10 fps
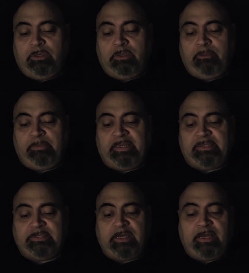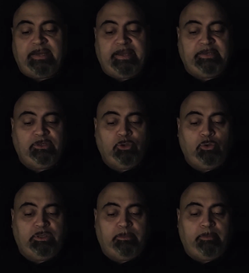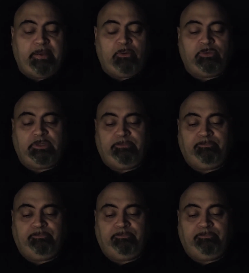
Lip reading: the place God had told him about.